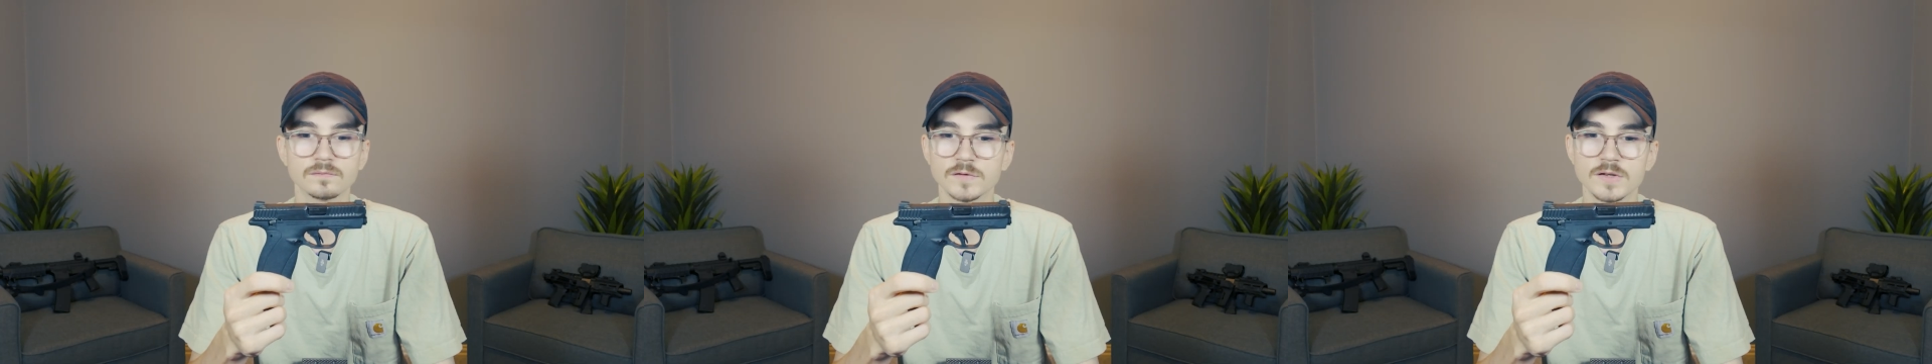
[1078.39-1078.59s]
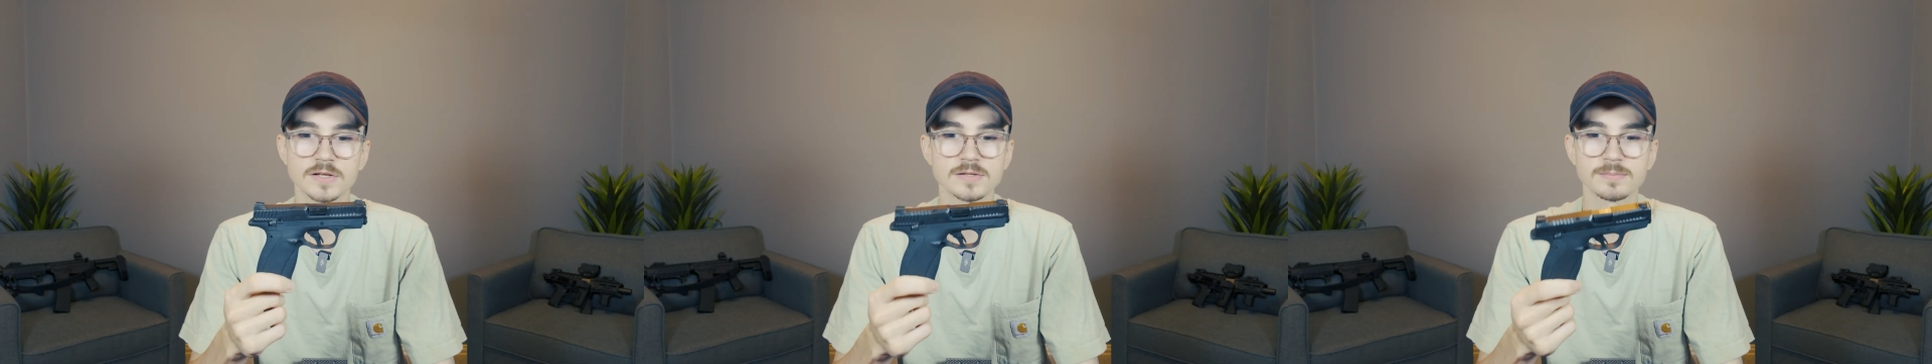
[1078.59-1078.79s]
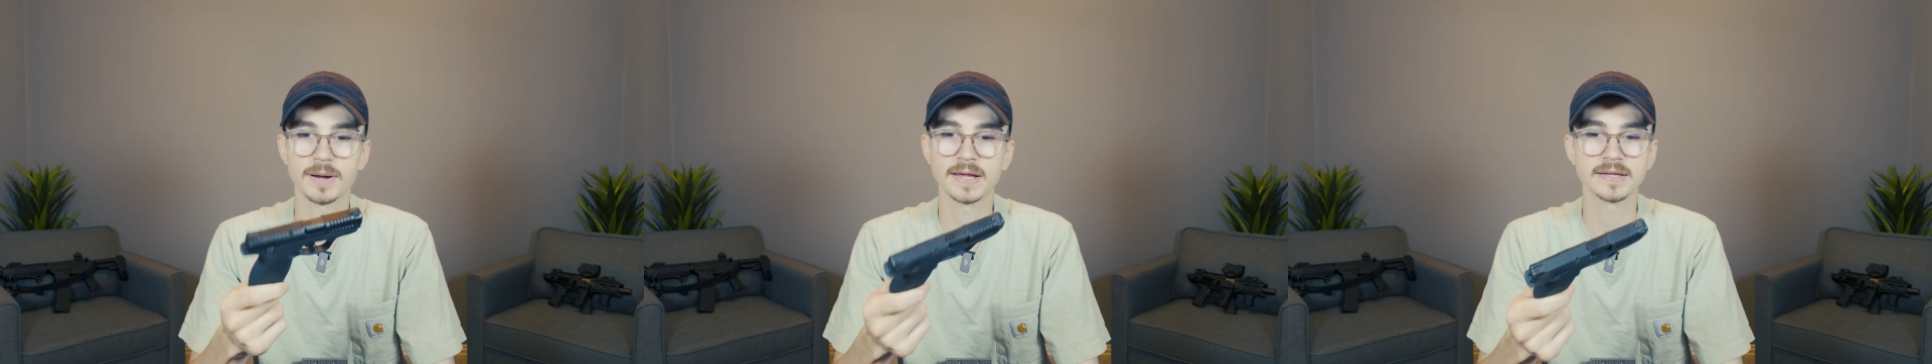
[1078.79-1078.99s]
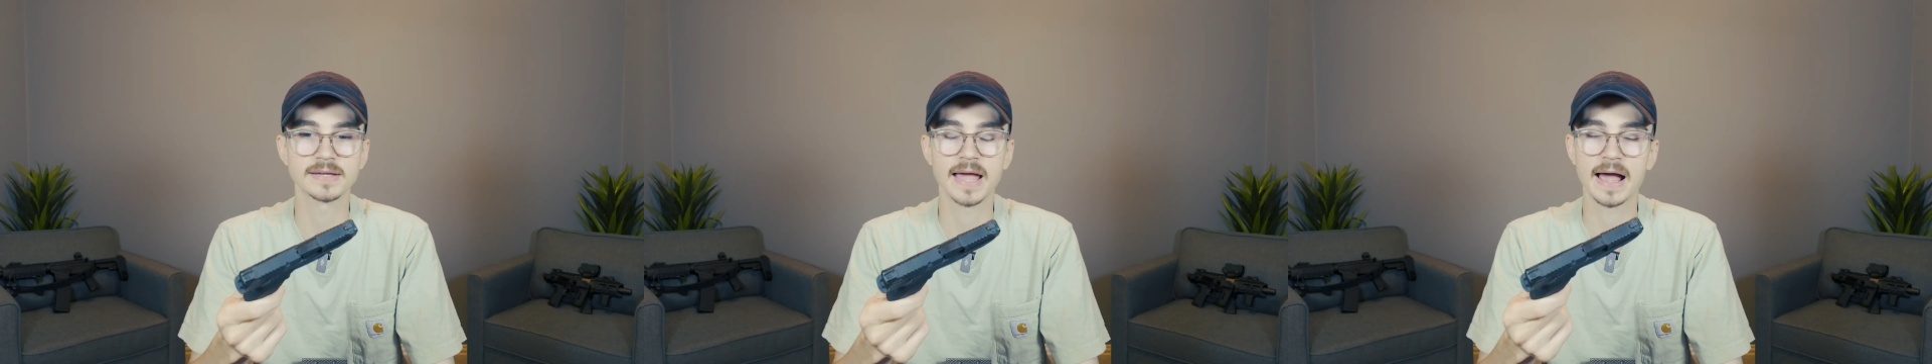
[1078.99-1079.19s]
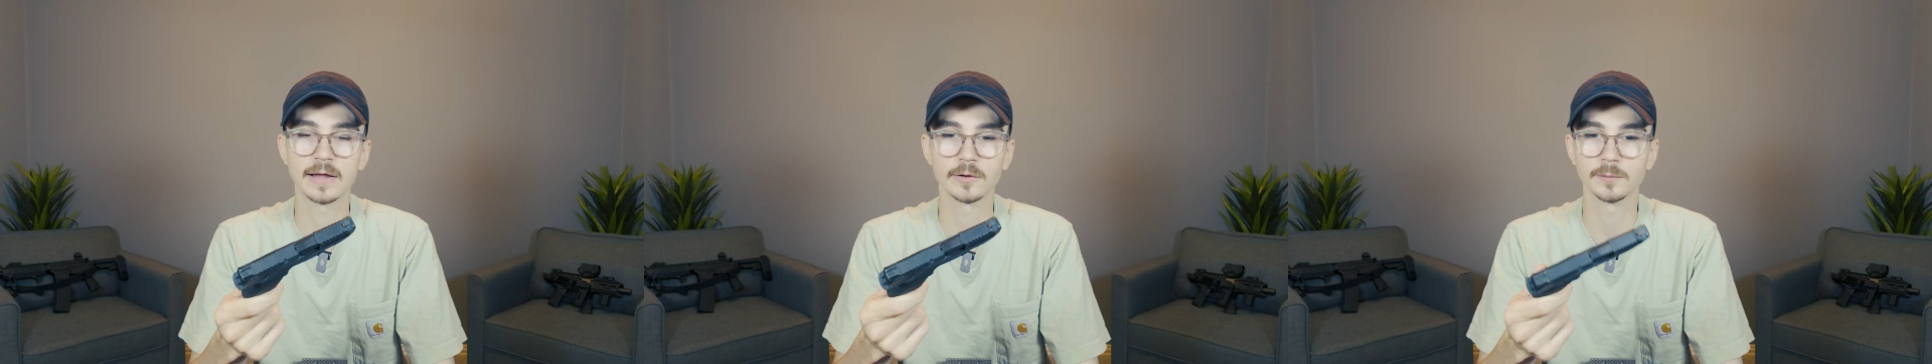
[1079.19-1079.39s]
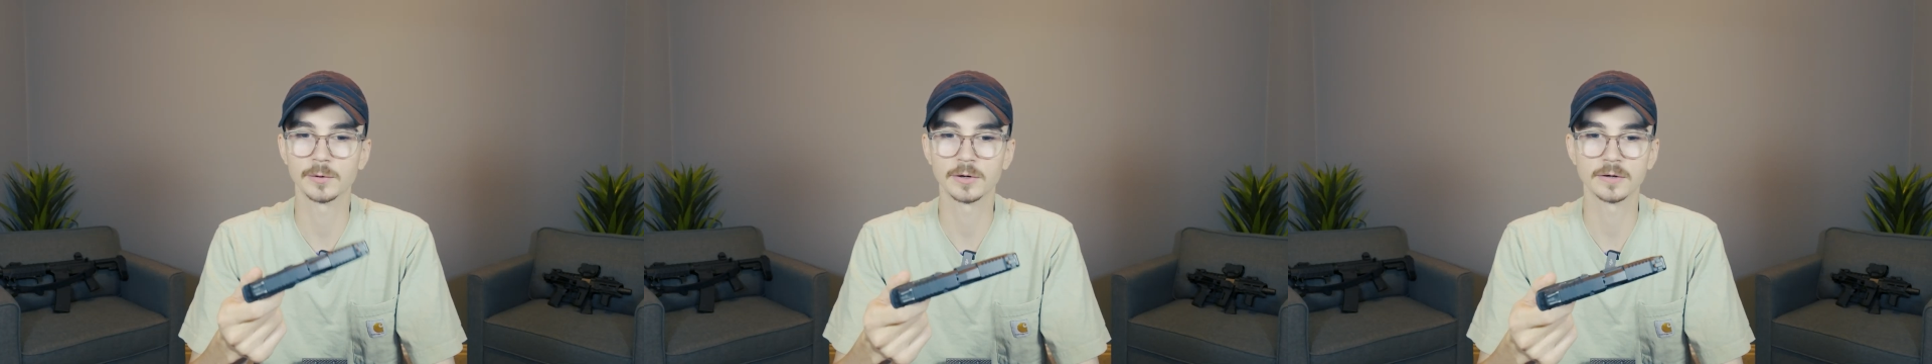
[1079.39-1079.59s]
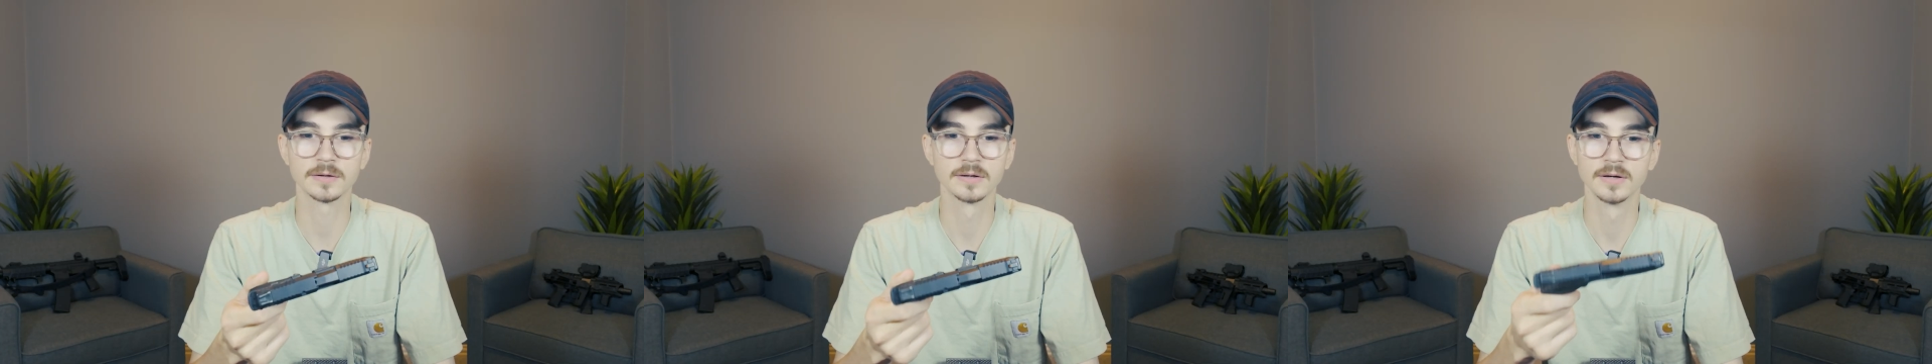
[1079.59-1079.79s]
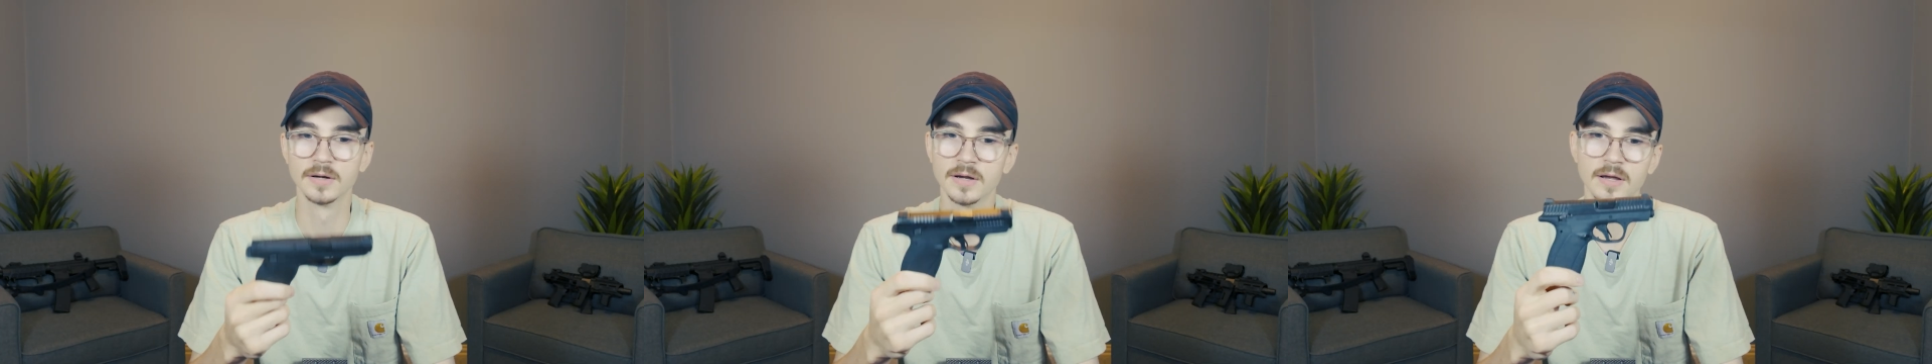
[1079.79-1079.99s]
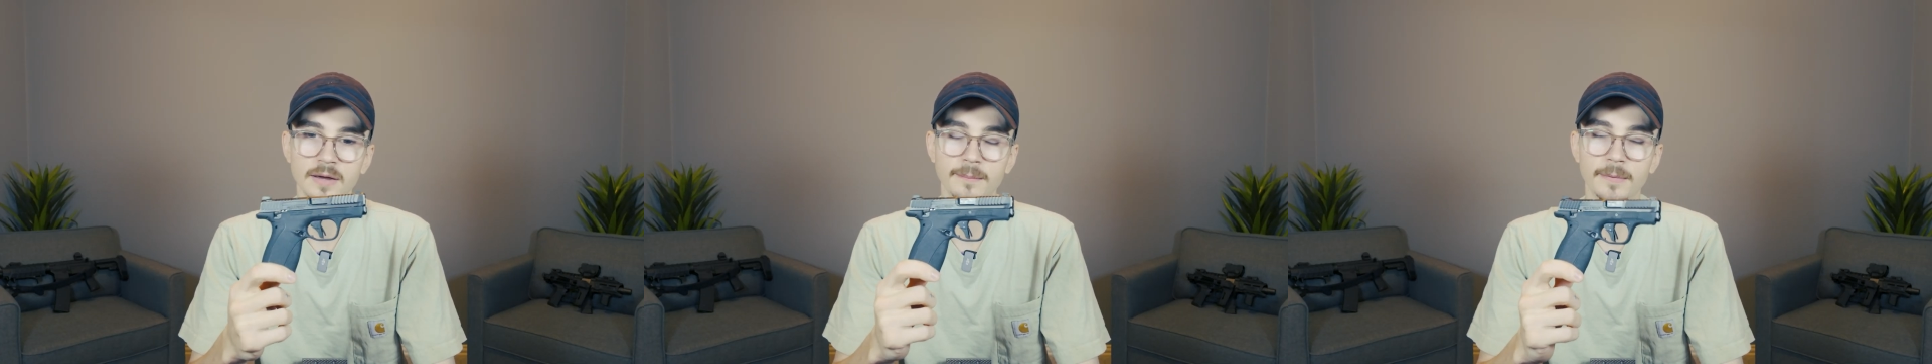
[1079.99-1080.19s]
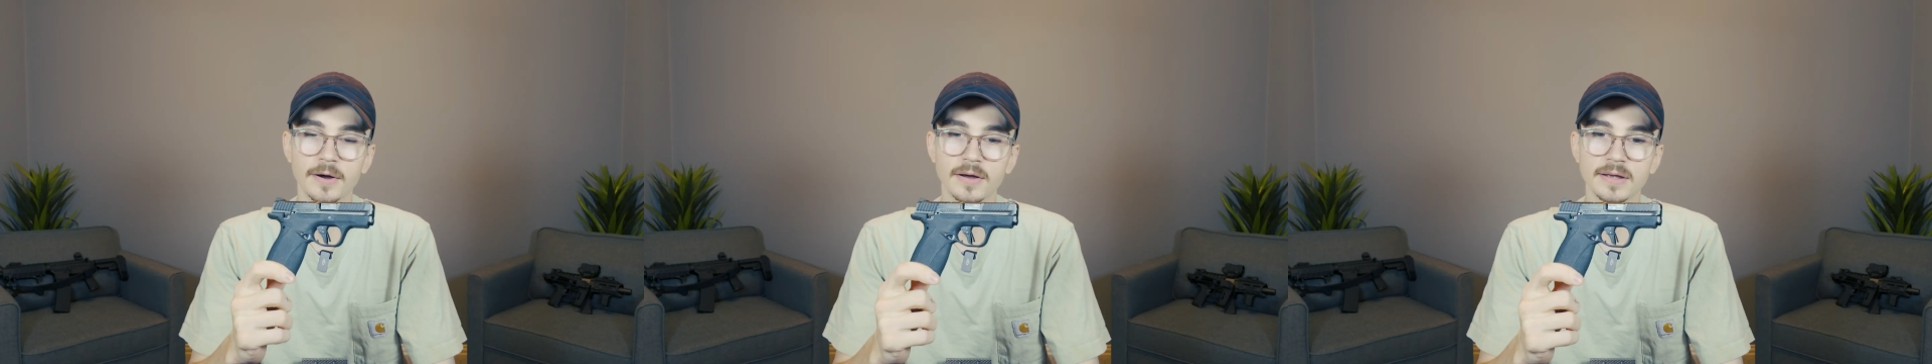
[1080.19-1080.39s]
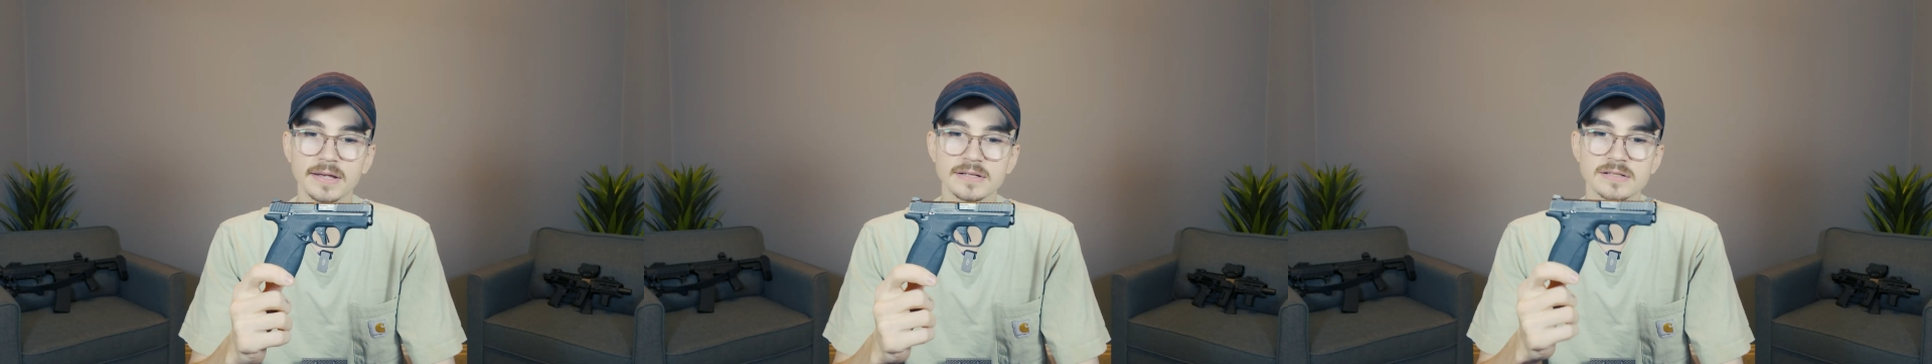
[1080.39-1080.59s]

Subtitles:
despite caliber. But